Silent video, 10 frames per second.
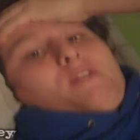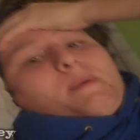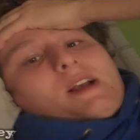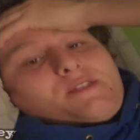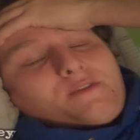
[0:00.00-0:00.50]
for the
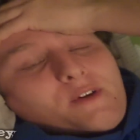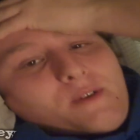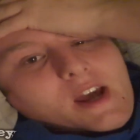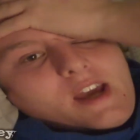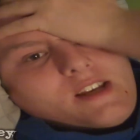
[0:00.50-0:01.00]
past
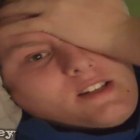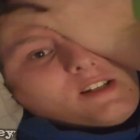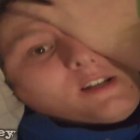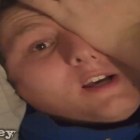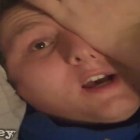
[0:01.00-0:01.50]
few
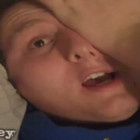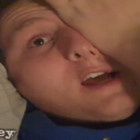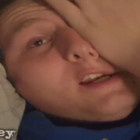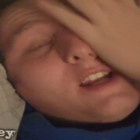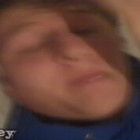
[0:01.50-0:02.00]
days,
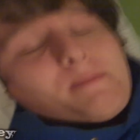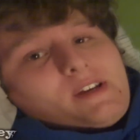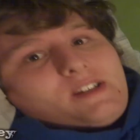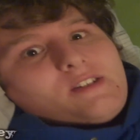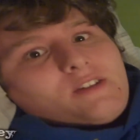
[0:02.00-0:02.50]
and I've
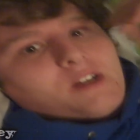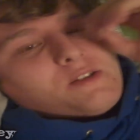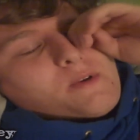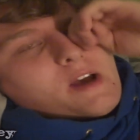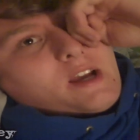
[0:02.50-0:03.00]
been still
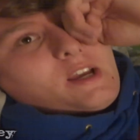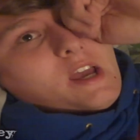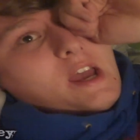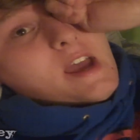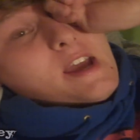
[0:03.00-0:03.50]
going to work.
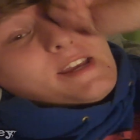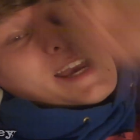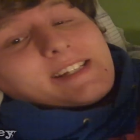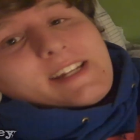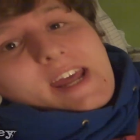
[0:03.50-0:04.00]

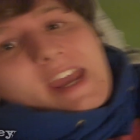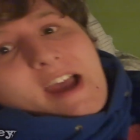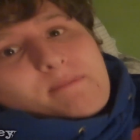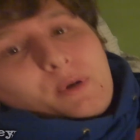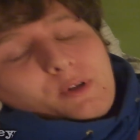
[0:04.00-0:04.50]
Yesterday,
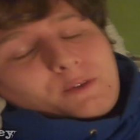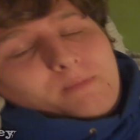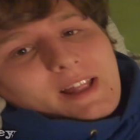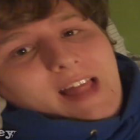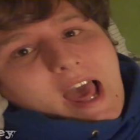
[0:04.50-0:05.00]
I pulled
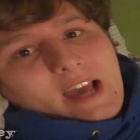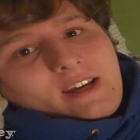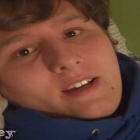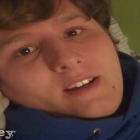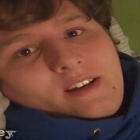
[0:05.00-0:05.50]
my
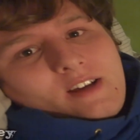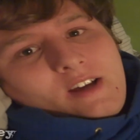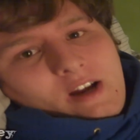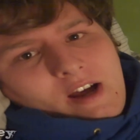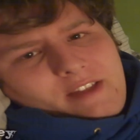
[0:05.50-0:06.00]
leg.
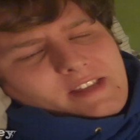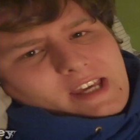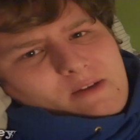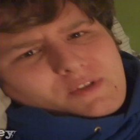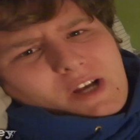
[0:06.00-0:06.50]
I
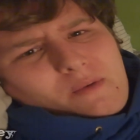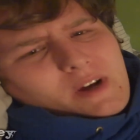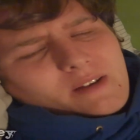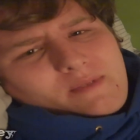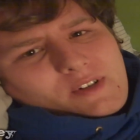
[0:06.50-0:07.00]
think it was at
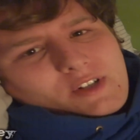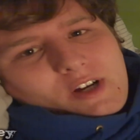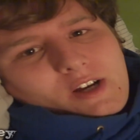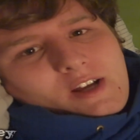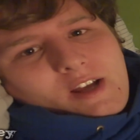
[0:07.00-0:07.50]
work. I'm not
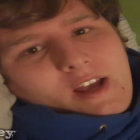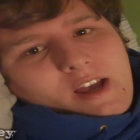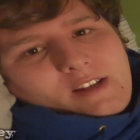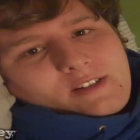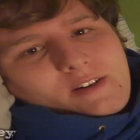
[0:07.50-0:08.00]
sure
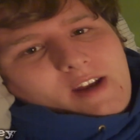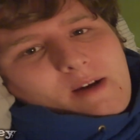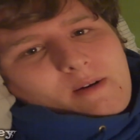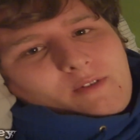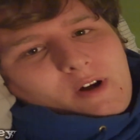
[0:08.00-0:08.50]
so
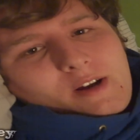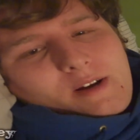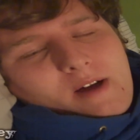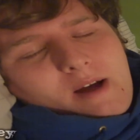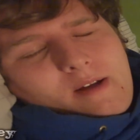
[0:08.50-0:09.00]
now I've got
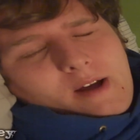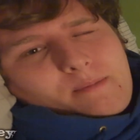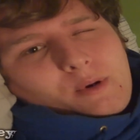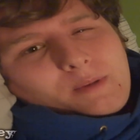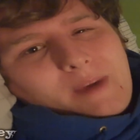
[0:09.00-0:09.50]
a,
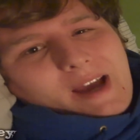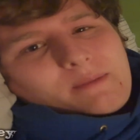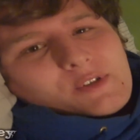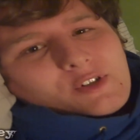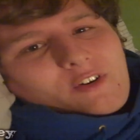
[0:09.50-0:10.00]
I pulled my
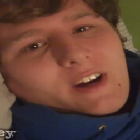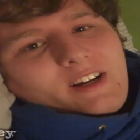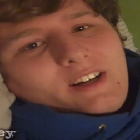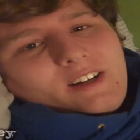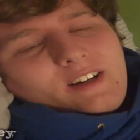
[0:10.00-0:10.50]

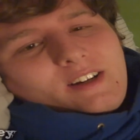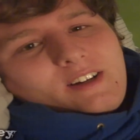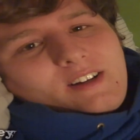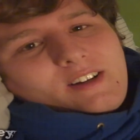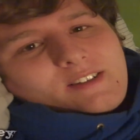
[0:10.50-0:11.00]
hamstring.
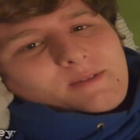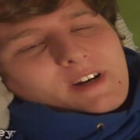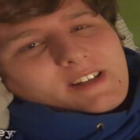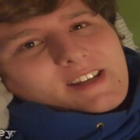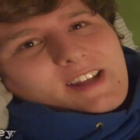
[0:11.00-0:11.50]
So
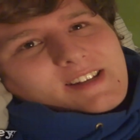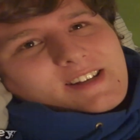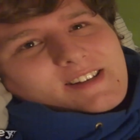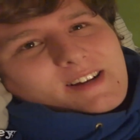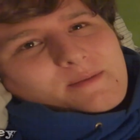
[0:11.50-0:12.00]
when I say that, it
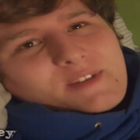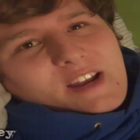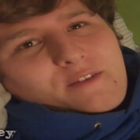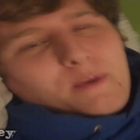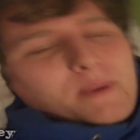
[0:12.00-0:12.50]
sounds like I'm
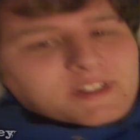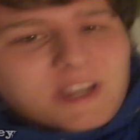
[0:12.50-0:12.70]
saying a football